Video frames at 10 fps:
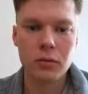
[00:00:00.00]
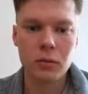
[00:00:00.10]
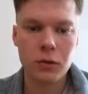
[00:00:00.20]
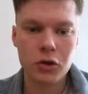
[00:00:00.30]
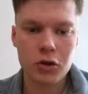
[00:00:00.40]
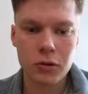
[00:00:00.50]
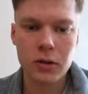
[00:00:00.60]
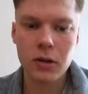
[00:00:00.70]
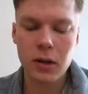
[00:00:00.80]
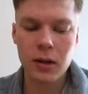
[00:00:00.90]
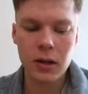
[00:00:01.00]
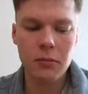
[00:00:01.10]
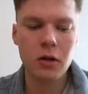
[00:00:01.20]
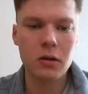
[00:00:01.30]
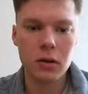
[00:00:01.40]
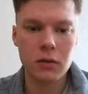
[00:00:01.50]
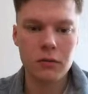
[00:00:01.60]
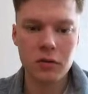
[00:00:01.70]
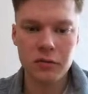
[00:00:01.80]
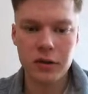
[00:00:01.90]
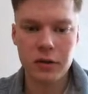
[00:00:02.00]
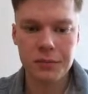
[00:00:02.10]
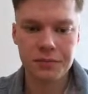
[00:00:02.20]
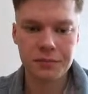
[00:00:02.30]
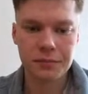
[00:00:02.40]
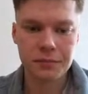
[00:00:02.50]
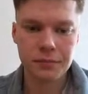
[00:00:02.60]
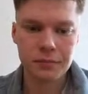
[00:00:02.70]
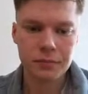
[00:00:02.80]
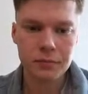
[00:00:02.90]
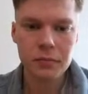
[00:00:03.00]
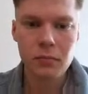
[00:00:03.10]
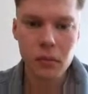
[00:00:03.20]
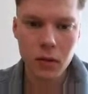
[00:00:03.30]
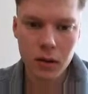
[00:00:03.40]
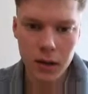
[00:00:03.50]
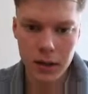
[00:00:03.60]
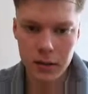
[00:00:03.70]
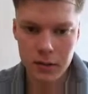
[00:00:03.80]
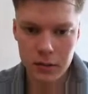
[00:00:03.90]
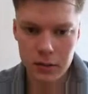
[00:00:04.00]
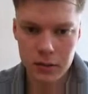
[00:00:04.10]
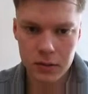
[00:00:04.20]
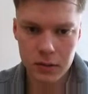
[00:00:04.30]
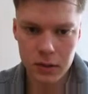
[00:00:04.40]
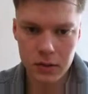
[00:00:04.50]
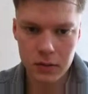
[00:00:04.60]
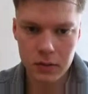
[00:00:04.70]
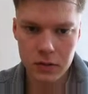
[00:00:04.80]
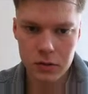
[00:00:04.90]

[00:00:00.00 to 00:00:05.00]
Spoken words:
We should emit an info event, and let's